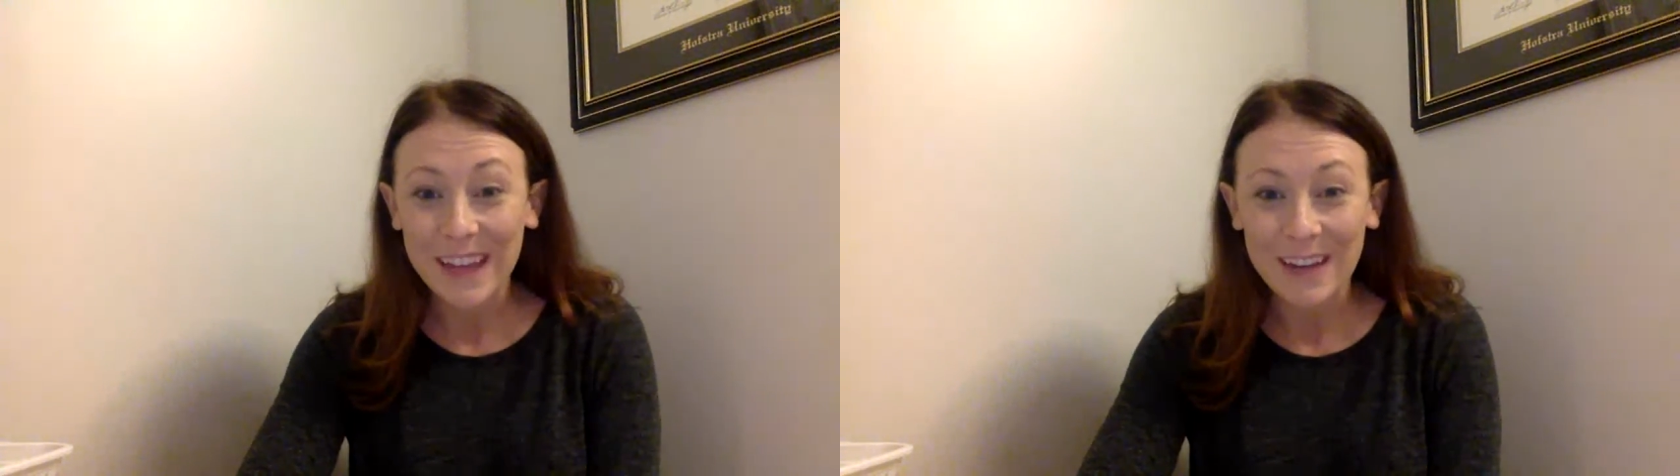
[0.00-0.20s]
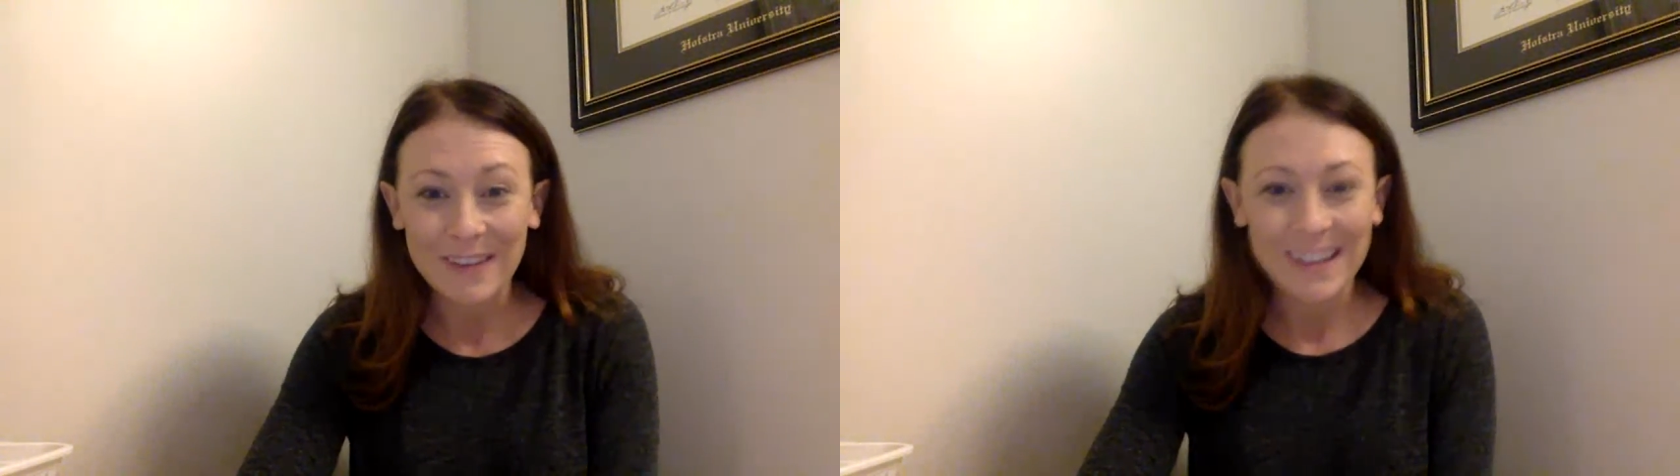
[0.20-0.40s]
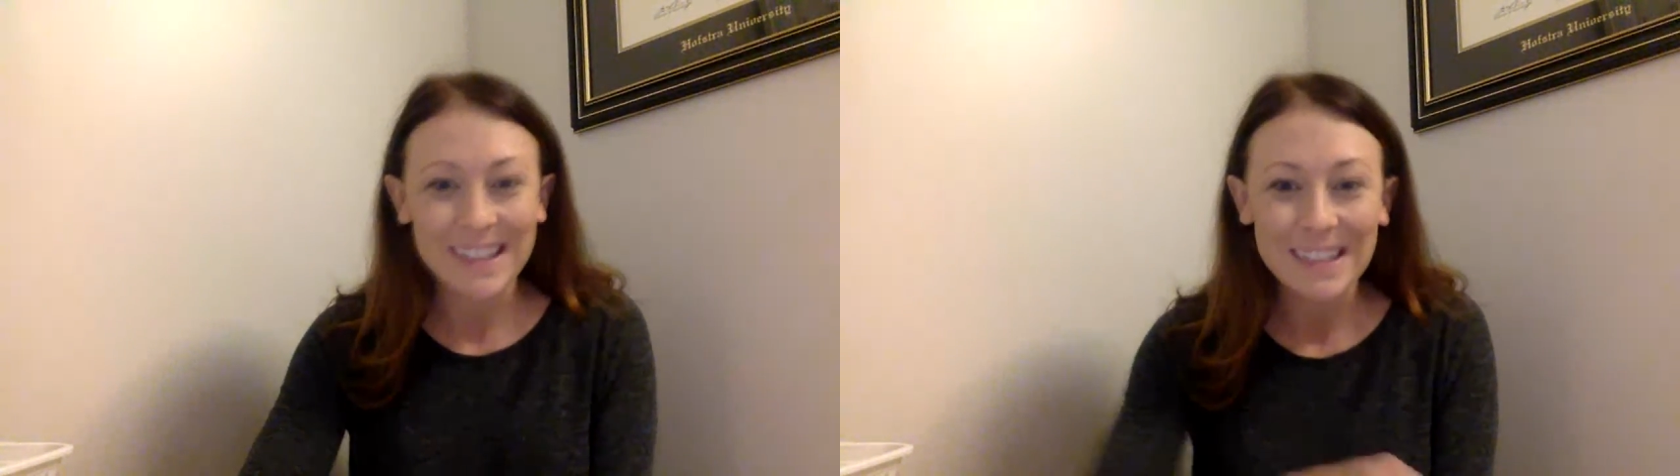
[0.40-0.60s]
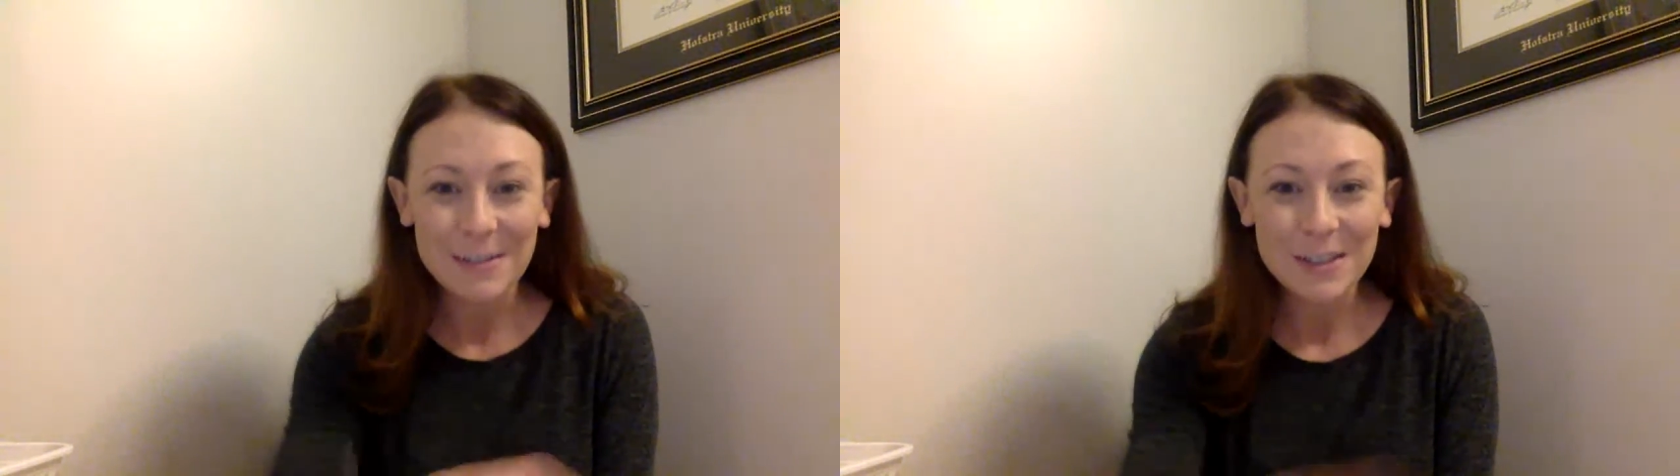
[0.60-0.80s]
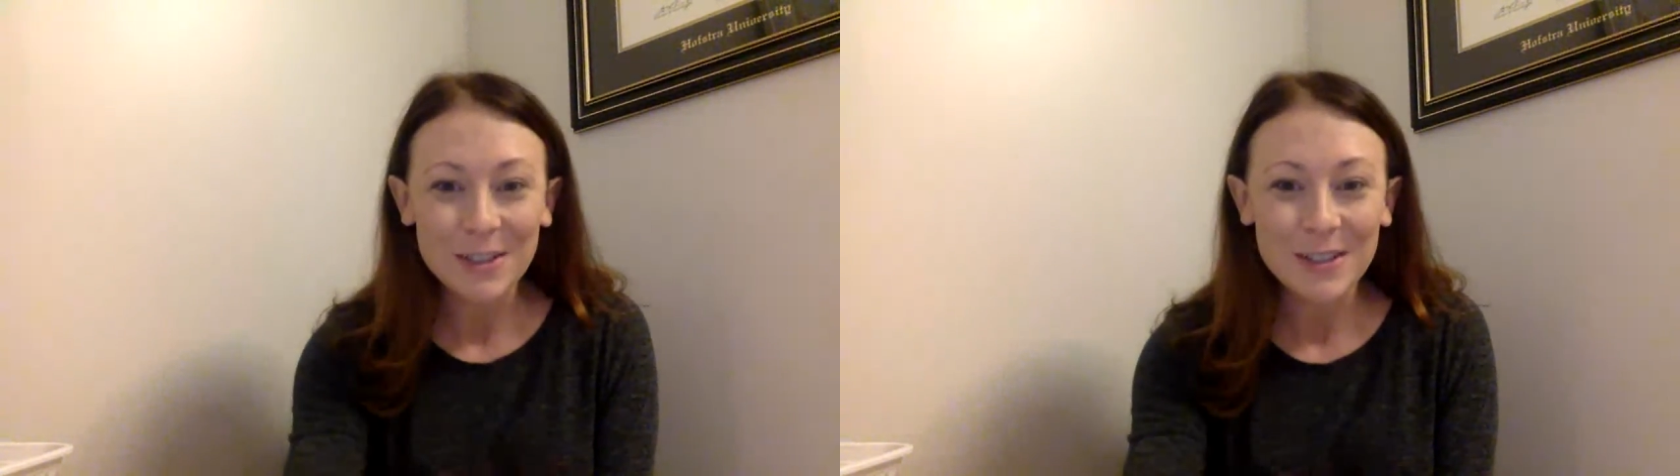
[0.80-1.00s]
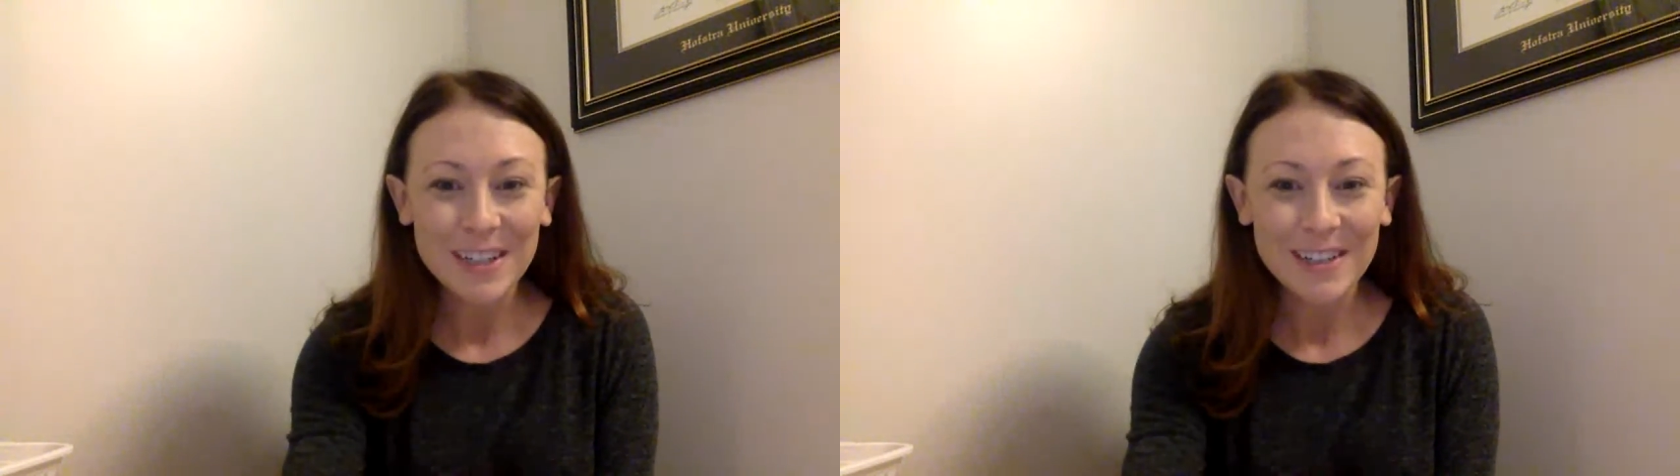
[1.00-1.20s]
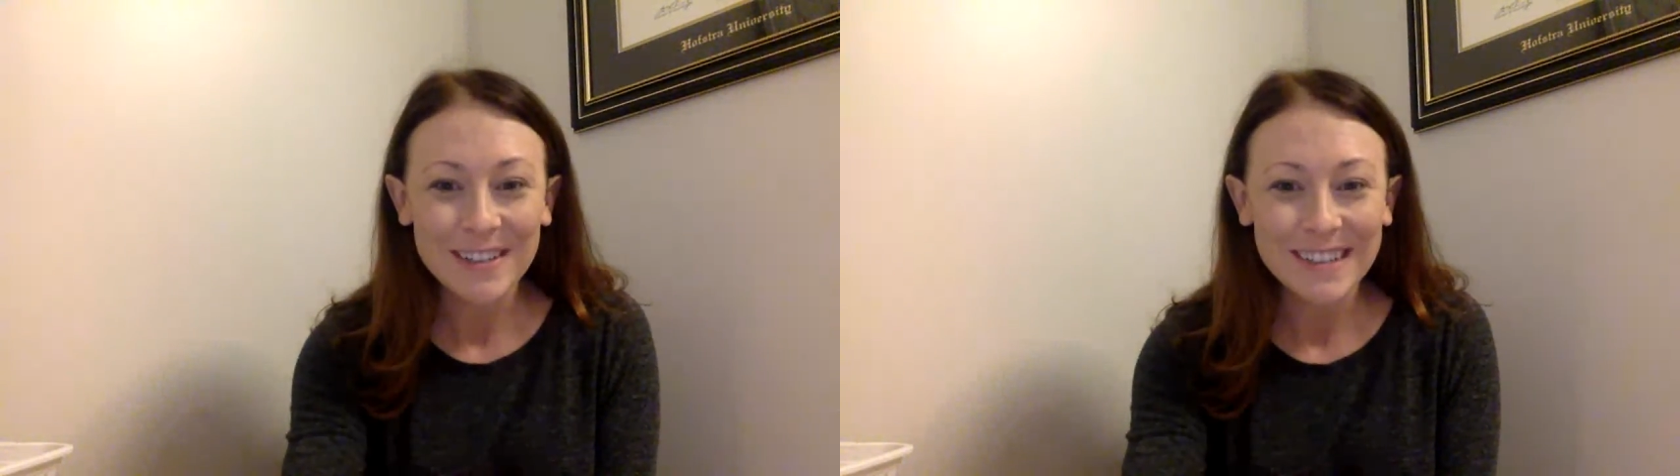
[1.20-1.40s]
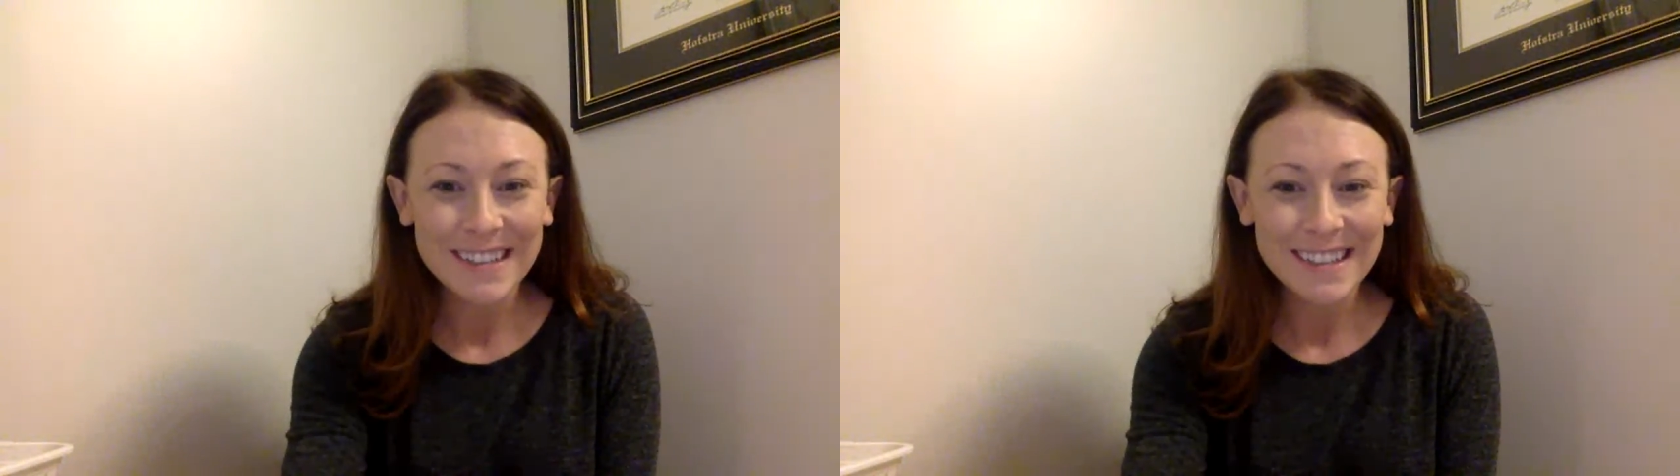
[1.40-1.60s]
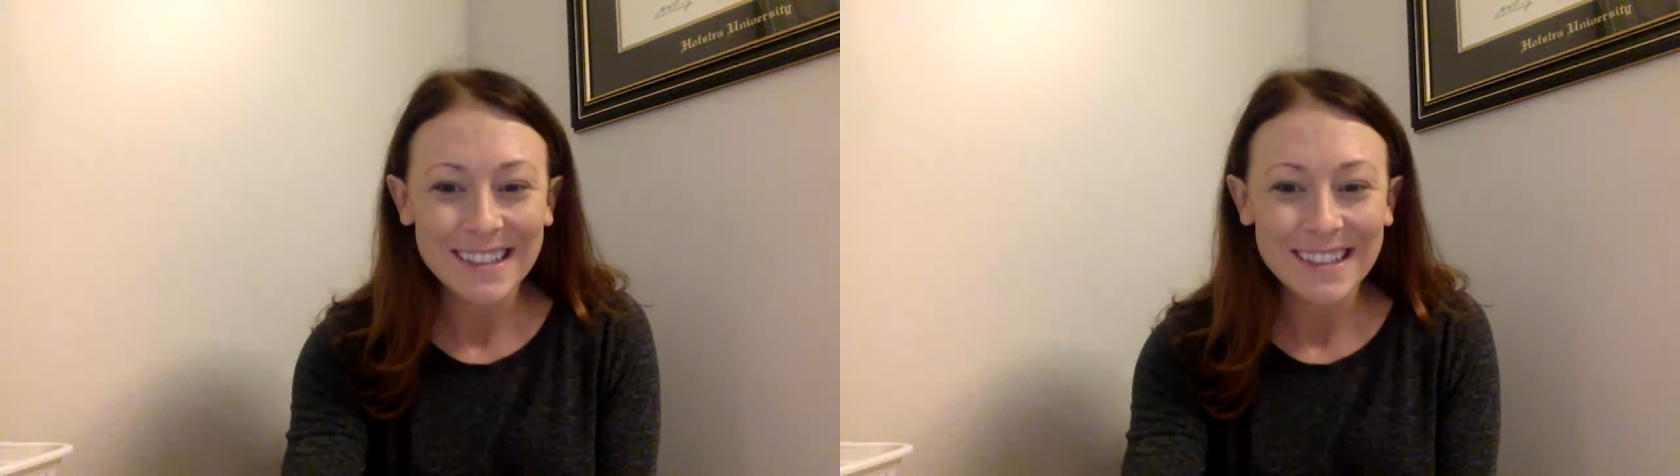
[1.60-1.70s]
Can't wait to see what you do.